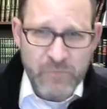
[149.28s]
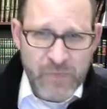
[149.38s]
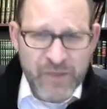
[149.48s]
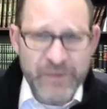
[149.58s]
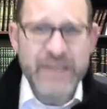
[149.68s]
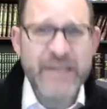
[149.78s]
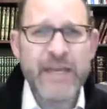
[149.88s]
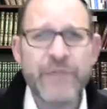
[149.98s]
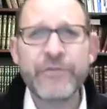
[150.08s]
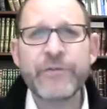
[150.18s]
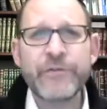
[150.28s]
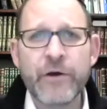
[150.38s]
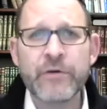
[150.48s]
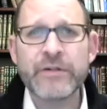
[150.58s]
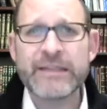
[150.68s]
The need for the
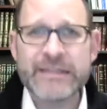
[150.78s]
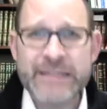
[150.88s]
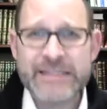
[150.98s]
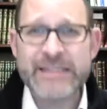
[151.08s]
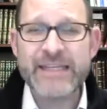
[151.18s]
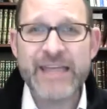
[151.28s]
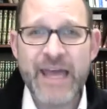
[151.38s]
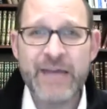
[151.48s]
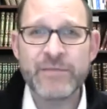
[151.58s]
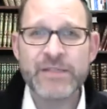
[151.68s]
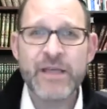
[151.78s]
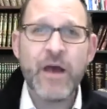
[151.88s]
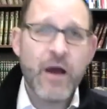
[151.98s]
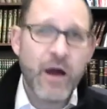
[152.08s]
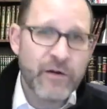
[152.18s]
Torah to list the names
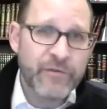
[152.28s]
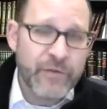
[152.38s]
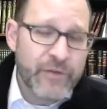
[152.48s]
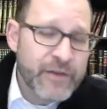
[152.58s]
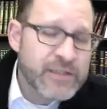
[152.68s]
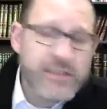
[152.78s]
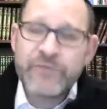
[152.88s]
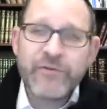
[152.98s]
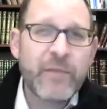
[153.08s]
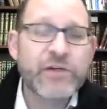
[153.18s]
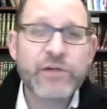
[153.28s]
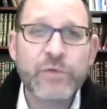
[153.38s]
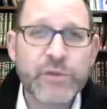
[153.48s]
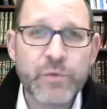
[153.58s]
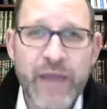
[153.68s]
of, this is information
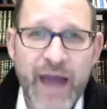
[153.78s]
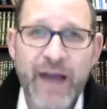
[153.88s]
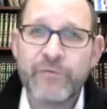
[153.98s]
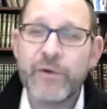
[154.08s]
which we have.